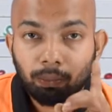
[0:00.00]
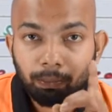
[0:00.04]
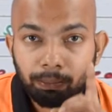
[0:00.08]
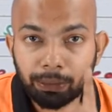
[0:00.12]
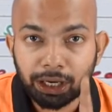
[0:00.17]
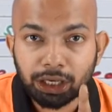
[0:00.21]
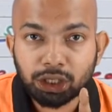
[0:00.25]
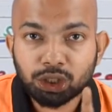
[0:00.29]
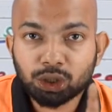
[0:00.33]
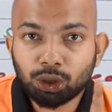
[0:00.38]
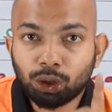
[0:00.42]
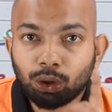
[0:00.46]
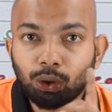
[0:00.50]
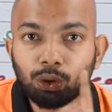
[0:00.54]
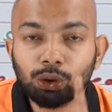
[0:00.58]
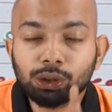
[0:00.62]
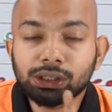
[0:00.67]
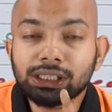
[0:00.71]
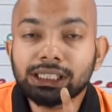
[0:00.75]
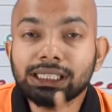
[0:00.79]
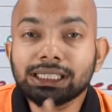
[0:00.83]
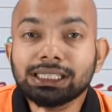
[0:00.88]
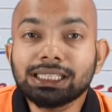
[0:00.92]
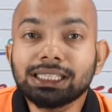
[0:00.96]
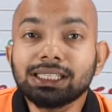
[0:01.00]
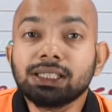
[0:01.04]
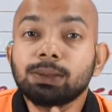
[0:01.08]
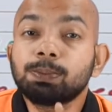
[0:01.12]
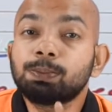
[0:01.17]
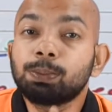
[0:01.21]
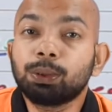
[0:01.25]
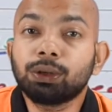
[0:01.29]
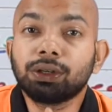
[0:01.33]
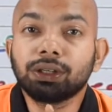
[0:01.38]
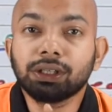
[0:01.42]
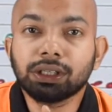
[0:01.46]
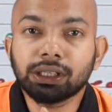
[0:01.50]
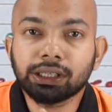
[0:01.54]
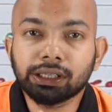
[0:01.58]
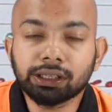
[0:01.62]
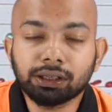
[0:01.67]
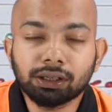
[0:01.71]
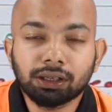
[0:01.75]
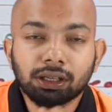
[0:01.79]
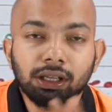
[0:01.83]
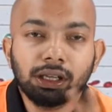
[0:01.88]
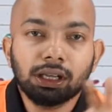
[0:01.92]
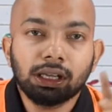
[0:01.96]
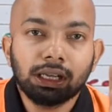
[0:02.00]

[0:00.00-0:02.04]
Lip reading: Make sure all this is per year.